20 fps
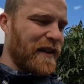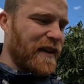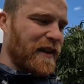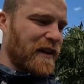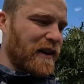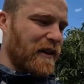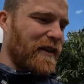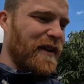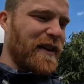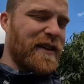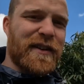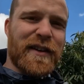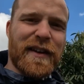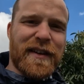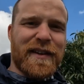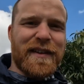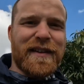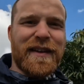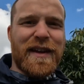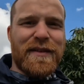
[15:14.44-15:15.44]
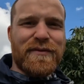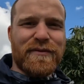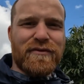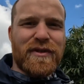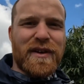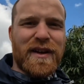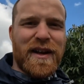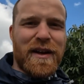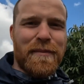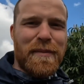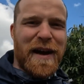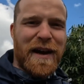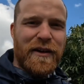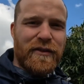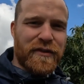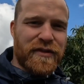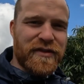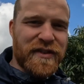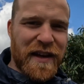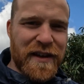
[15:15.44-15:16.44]
You know, and this isn't even really a
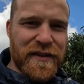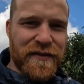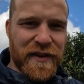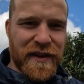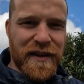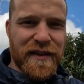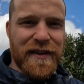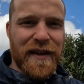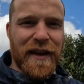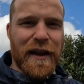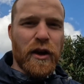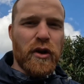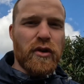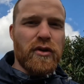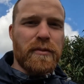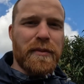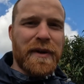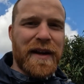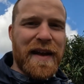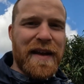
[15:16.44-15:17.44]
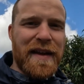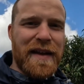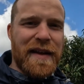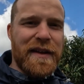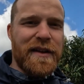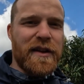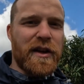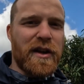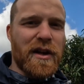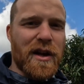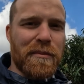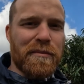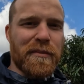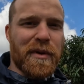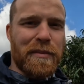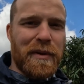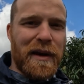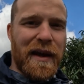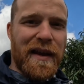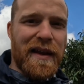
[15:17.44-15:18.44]
matter of safety, is it? Illuminating your
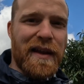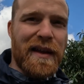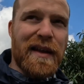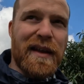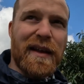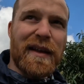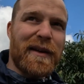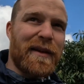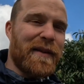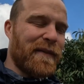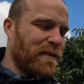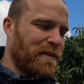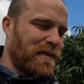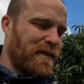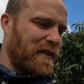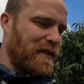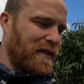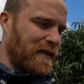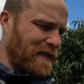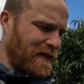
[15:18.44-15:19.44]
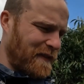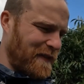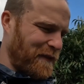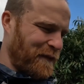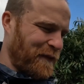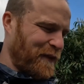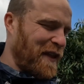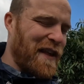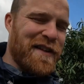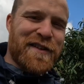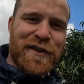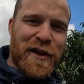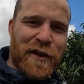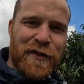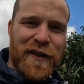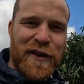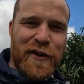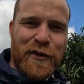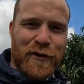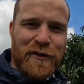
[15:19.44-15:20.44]
number plate. There's
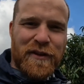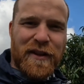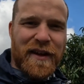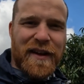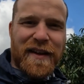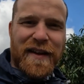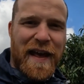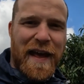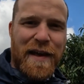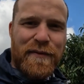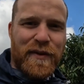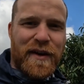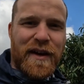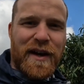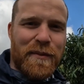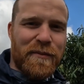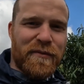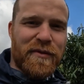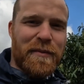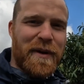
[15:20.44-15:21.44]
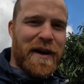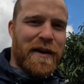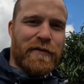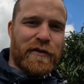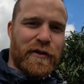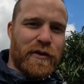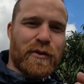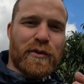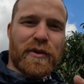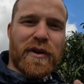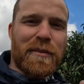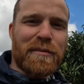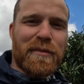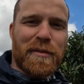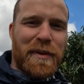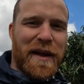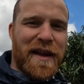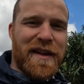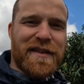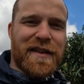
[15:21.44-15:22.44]
nothing good that can ever come from having your number
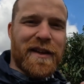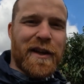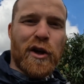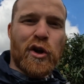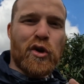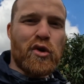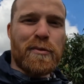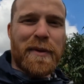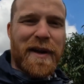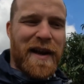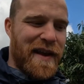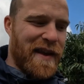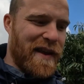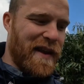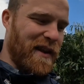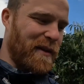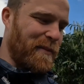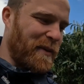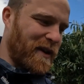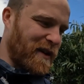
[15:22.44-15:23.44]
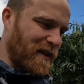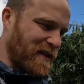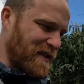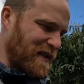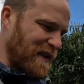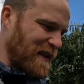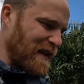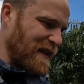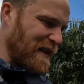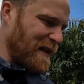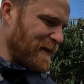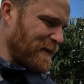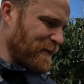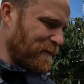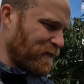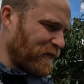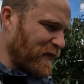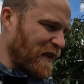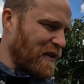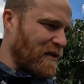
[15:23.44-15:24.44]
plates illuminated, because
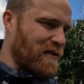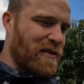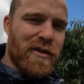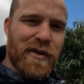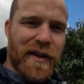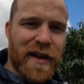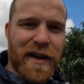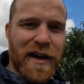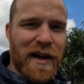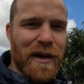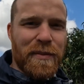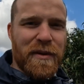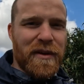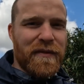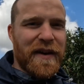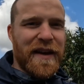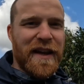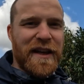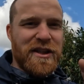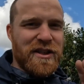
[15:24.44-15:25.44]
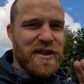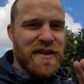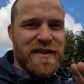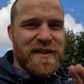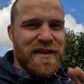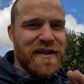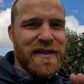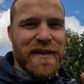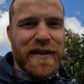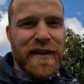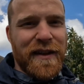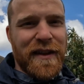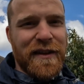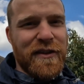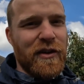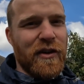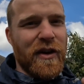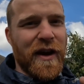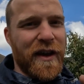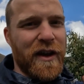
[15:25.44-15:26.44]
there are only a couple of agencies in the
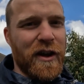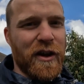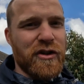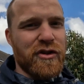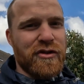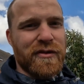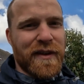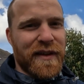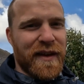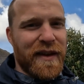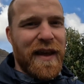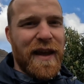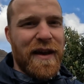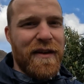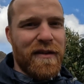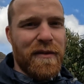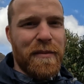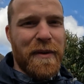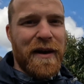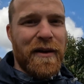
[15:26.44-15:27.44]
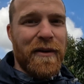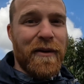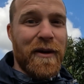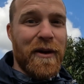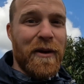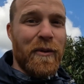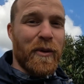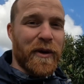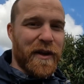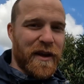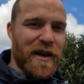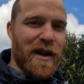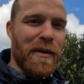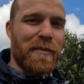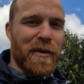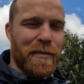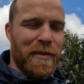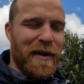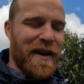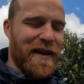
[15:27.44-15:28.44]
entire country that care about what your
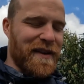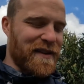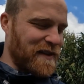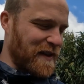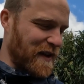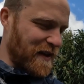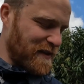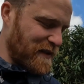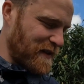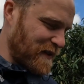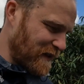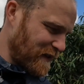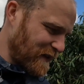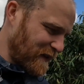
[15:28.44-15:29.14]
number plate says.